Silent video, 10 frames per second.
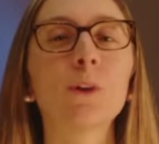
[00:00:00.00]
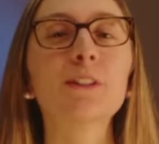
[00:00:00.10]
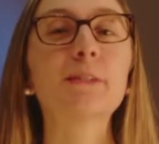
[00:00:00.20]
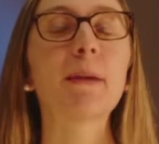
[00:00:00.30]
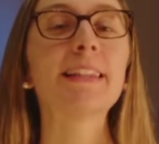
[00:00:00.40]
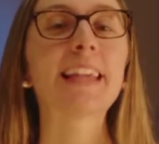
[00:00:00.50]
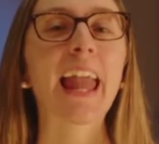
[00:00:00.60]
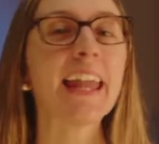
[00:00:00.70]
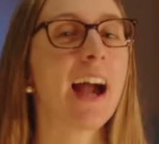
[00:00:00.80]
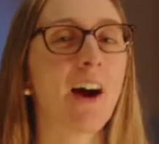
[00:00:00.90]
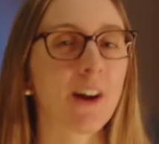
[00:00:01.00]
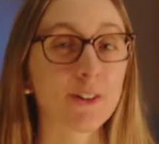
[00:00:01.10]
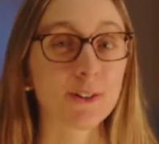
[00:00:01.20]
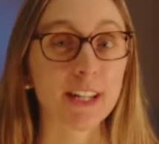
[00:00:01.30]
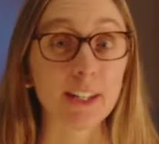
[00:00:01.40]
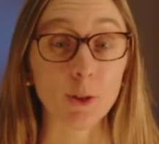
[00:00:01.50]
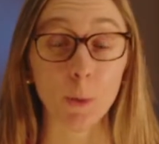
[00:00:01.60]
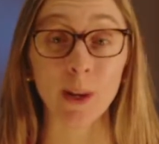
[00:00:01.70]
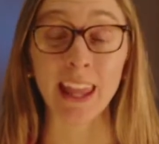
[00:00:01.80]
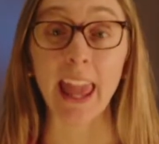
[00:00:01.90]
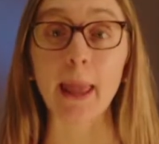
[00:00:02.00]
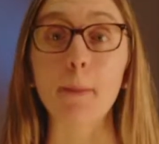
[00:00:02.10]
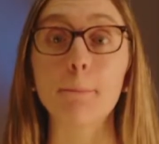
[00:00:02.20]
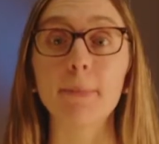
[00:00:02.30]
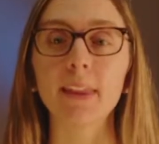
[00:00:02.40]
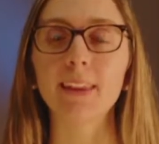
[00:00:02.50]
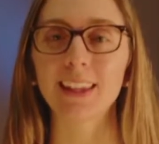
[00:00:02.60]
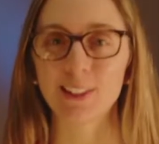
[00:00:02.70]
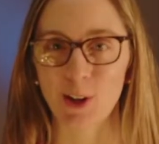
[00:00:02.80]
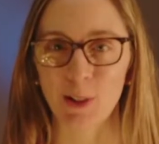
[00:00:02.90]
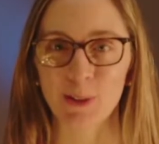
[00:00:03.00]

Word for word: spends $828 billion